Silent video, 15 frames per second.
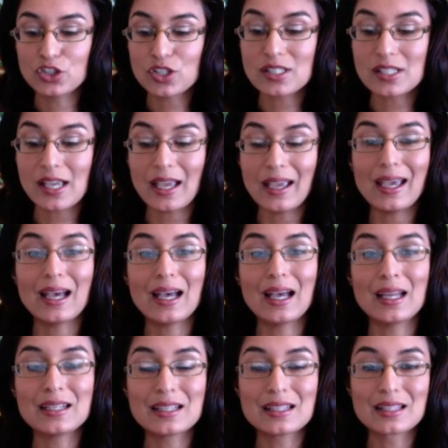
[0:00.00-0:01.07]
just
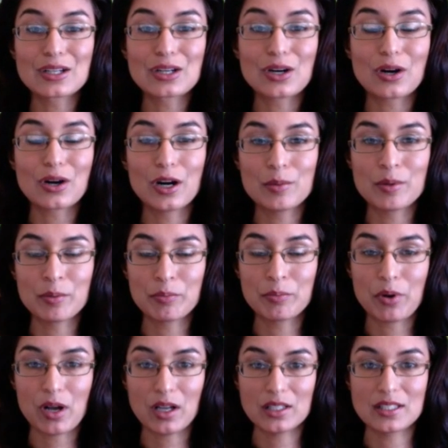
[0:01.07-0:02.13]
add the cardamom
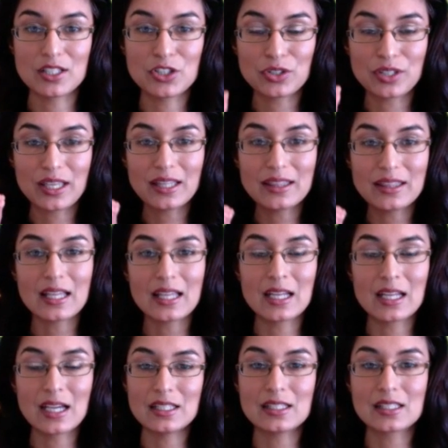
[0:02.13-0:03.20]
pods and you'll get that
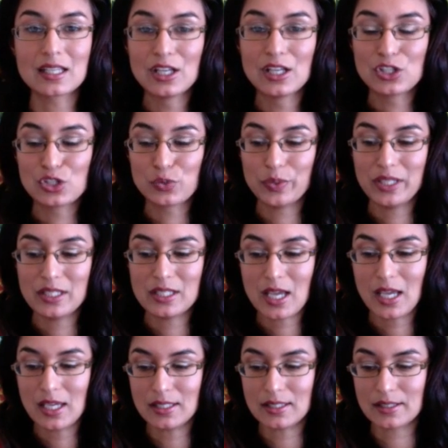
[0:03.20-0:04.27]
nice sweet
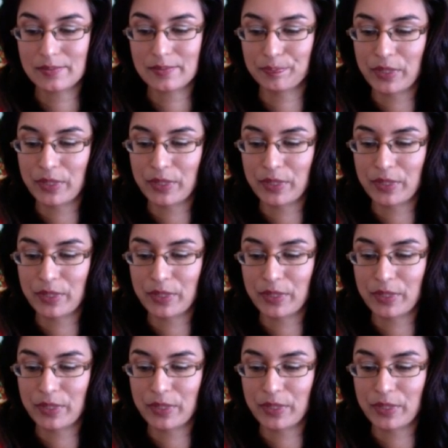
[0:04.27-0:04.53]
taste.